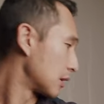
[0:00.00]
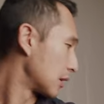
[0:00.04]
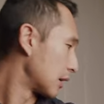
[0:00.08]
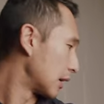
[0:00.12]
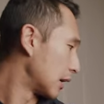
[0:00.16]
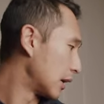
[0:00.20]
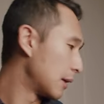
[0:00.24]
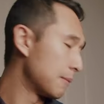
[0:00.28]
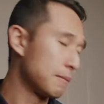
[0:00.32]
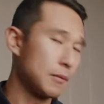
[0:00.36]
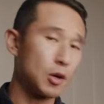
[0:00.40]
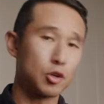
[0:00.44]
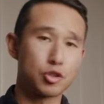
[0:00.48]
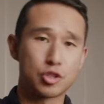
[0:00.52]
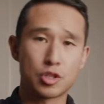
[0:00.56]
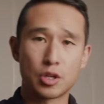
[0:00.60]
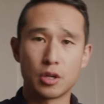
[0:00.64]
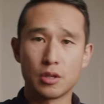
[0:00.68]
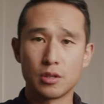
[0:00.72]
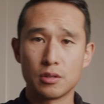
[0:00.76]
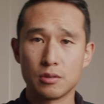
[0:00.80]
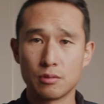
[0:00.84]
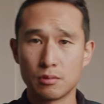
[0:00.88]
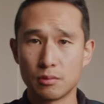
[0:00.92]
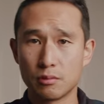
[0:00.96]
Um, I'll show
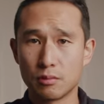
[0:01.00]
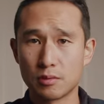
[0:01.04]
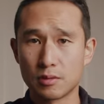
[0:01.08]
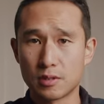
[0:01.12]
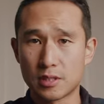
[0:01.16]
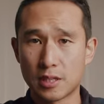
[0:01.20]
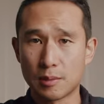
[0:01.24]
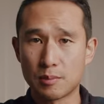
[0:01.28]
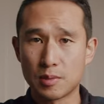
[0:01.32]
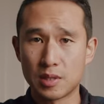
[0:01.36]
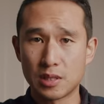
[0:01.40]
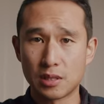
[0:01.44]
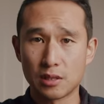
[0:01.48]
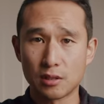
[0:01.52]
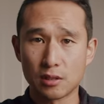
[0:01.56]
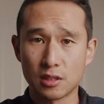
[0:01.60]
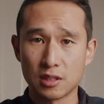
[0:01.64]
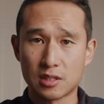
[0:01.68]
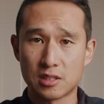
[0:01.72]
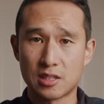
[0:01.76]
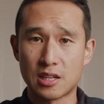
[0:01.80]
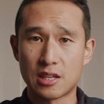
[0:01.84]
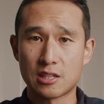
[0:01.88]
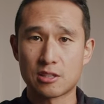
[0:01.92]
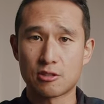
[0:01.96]
you some of the little
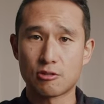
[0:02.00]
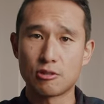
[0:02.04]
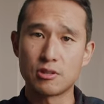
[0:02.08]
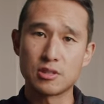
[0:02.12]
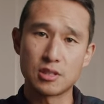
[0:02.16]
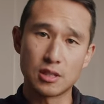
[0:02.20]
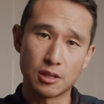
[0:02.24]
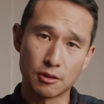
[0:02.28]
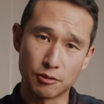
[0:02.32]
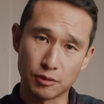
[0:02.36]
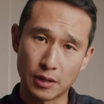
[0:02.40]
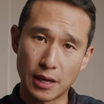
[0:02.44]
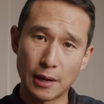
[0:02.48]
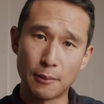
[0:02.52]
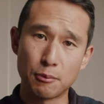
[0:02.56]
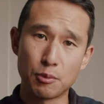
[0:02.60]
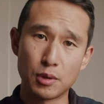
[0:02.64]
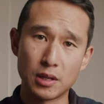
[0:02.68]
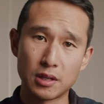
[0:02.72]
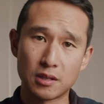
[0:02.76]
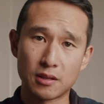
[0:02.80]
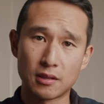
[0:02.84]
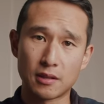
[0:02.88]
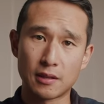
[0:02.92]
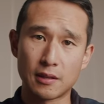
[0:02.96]
accessories that have come
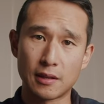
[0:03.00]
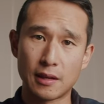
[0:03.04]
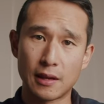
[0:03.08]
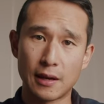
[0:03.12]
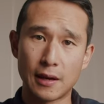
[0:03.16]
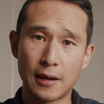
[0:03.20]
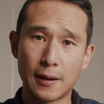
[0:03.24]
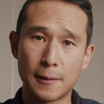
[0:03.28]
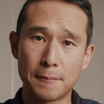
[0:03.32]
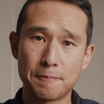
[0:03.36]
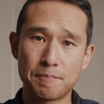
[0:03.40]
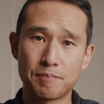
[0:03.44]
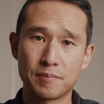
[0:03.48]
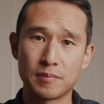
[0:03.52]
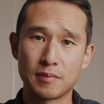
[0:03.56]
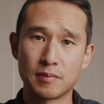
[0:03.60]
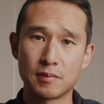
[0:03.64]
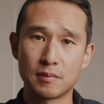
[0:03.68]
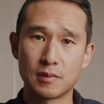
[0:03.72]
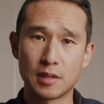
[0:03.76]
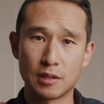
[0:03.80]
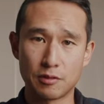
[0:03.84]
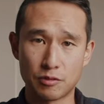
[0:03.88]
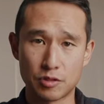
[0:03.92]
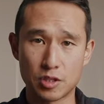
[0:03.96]
with um,
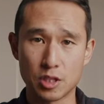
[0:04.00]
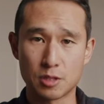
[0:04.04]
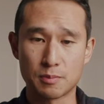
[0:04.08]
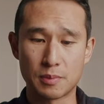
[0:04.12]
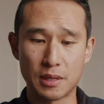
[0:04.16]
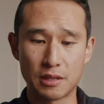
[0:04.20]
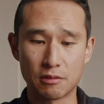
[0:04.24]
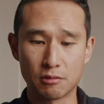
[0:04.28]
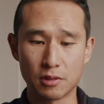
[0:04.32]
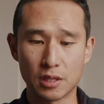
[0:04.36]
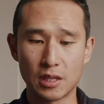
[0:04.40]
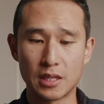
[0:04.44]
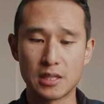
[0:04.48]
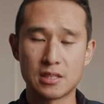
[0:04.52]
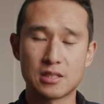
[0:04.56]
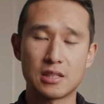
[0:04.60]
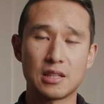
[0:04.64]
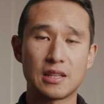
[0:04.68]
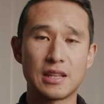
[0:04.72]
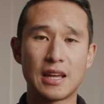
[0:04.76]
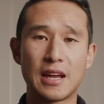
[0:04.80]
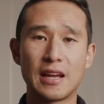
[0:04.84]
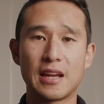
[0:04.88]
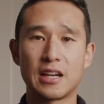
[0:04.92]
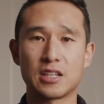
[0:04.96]
that have just been released
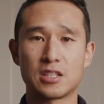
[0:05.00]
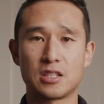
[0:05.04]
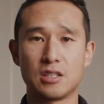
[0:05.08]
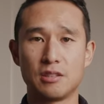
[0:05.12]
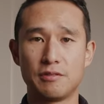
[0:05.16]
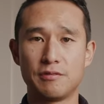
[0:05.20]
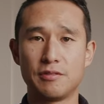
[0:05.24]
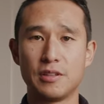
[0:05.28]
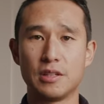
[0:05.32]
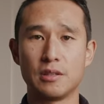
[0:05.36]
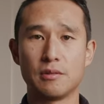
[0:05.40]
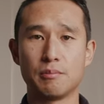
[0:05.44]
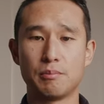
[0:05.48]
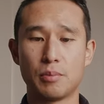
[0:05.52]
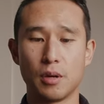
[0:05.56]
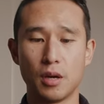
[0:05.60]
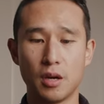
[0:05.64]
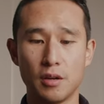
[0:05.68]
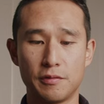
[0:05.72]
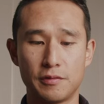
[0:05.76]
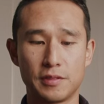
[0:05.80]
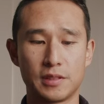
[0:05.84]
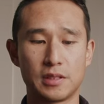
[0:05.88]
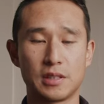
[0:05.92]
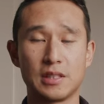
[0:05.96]
and they actually fit
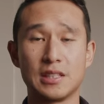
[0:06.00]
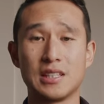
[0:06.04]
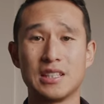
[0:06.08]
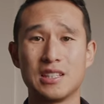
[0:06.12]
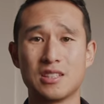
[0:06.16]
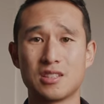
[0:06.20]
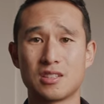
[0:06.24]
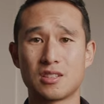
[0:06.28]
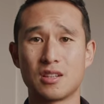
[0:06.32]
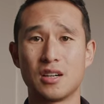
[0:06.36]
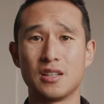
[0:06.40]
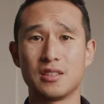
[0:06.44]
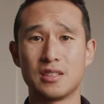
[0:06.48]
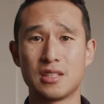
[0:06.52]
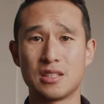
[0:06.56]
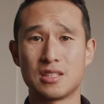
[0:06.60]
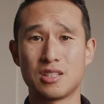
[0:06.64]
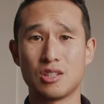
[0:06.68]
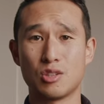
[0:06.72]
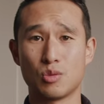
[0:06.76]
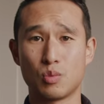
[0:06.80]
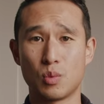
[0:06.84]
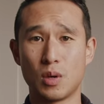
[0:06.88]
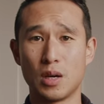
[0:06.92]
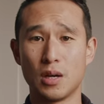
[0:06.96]
perfectly inside this
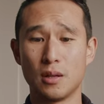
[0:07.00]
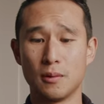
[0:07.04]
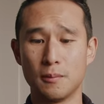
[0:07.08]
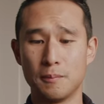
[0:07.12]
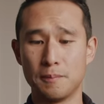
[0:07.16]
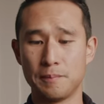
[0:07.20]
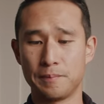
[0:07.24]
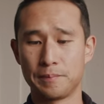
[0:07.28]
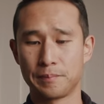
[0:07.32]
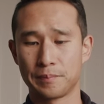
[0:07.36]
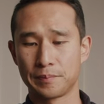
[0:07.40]
as well.